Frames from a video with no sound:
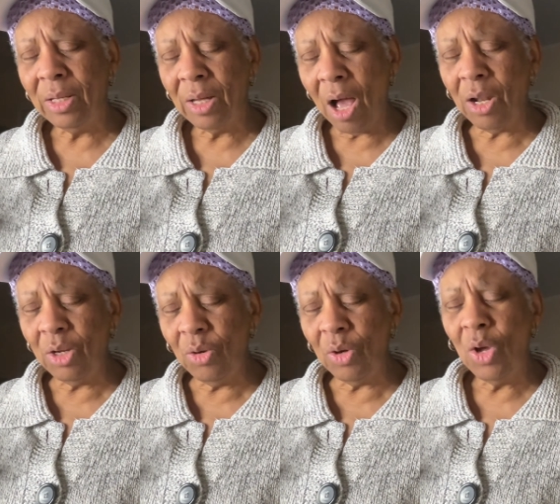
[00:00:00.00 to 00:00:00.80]

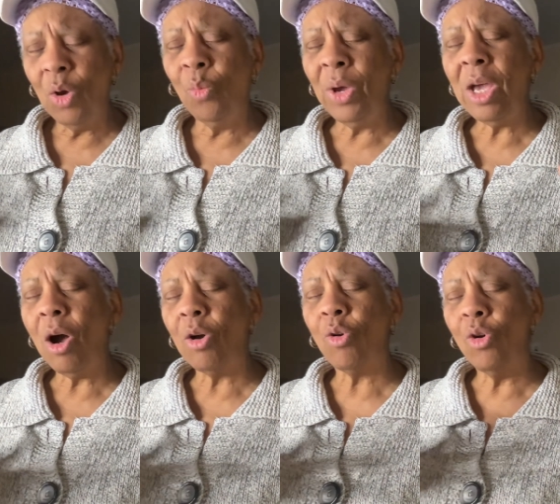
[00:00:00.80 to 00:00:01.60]
Hallelujah. We
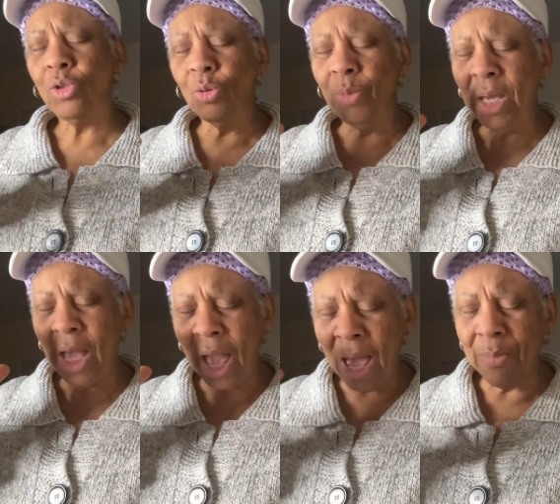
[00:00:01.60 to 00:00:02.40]
are going to be
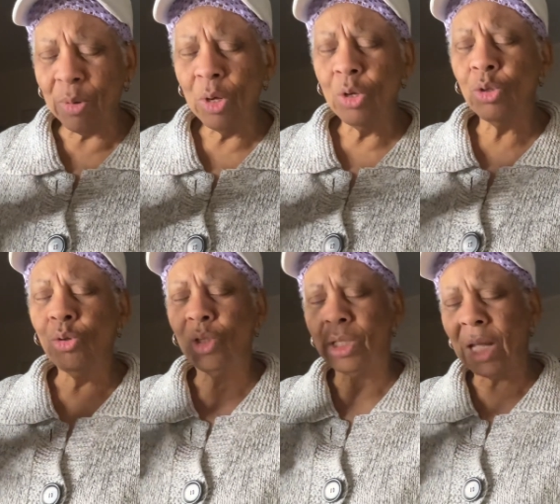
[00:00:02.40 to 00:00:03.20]
able
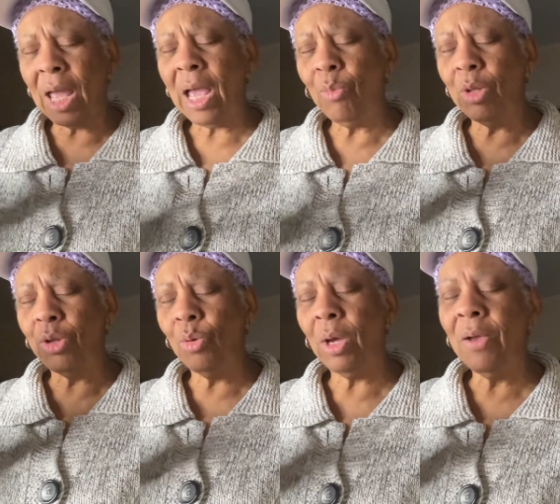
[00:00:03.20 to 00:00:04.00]
to stand with
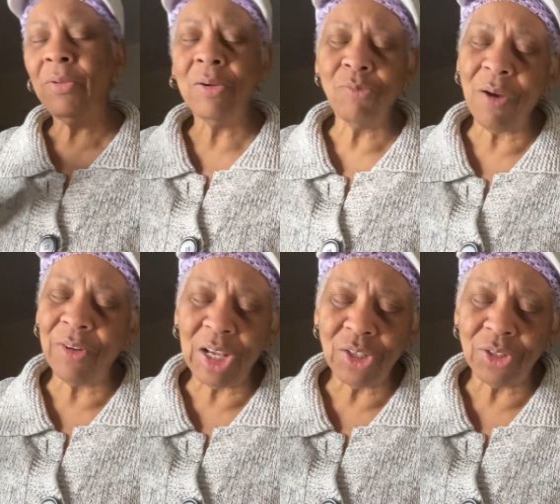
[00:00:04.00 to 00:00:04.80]
you. Even in
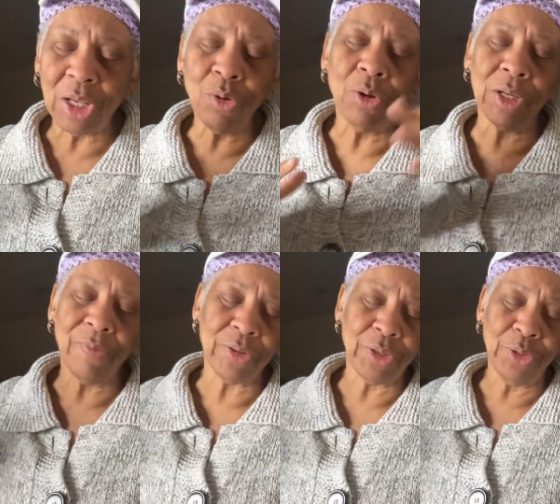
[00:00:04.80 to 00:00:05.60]
Revelation said, you're going to give
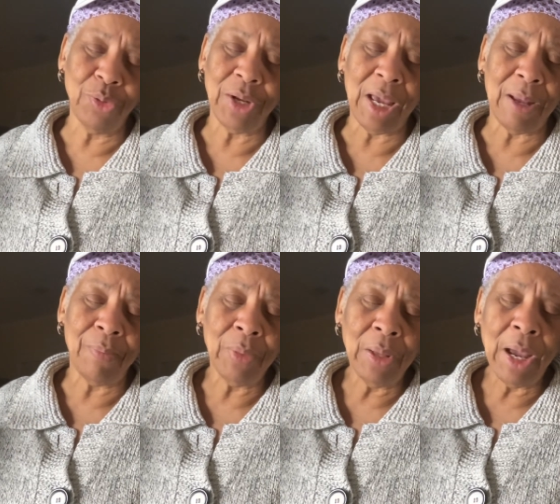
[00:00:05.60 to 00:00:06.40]
us a new
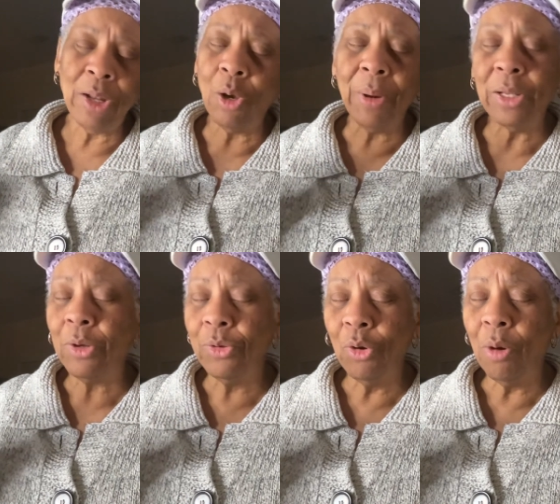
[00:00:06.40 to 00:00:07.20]
name. And nobody
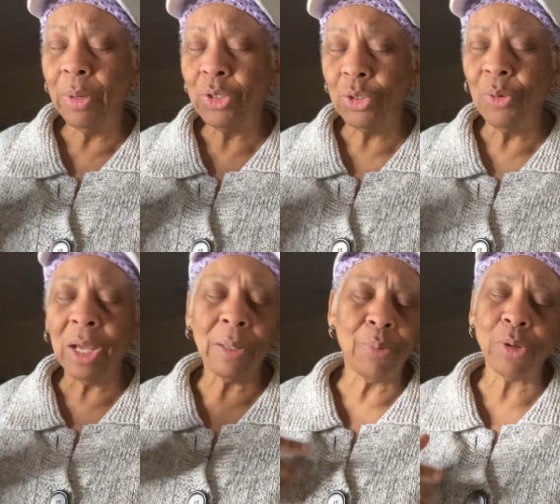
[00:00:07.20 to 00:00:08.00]
going to know it but you
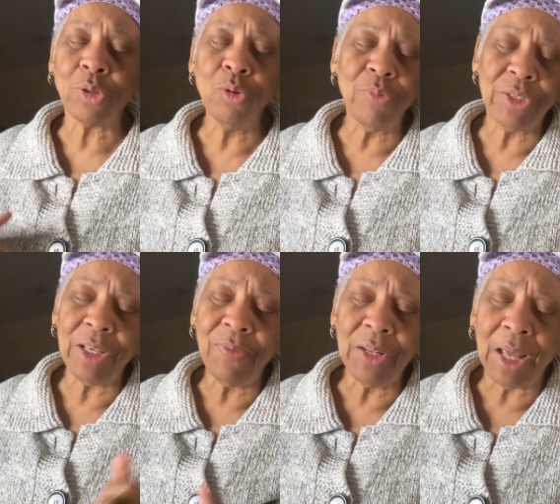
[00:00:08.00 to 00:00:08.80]
and the person who
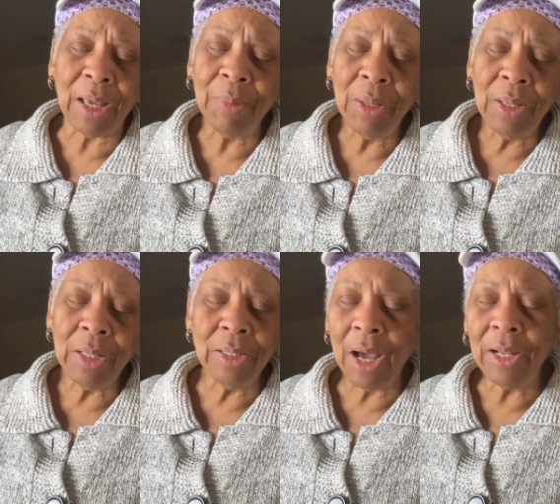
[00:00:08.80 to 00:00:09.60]
received the name.
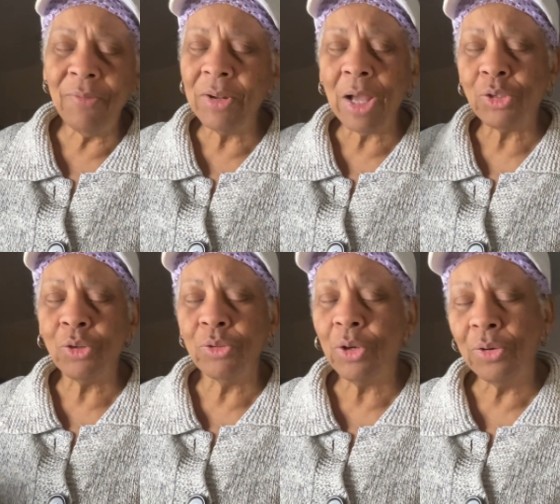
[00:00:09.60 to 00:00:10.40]
And not even our
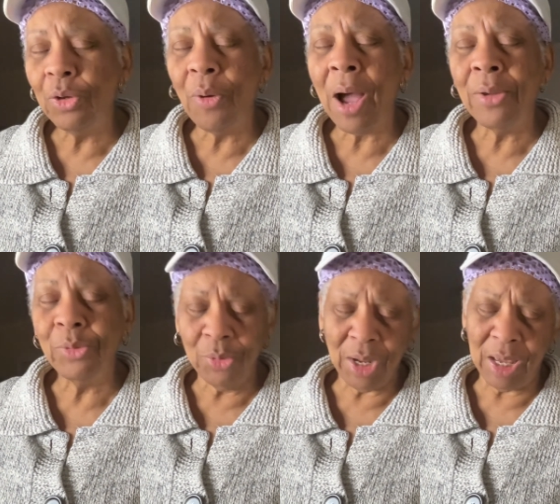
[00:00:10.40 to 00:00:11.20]
children going to know our
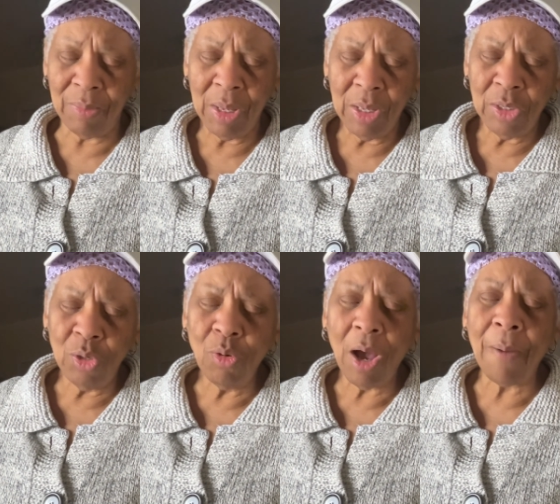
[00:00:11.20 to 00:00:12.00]
new name.
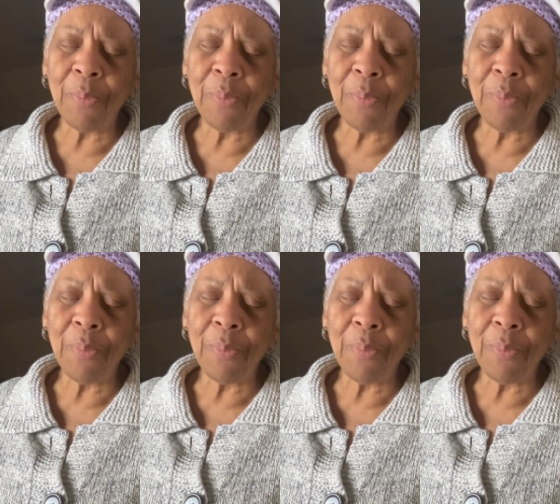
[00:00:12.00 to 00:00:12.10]
You have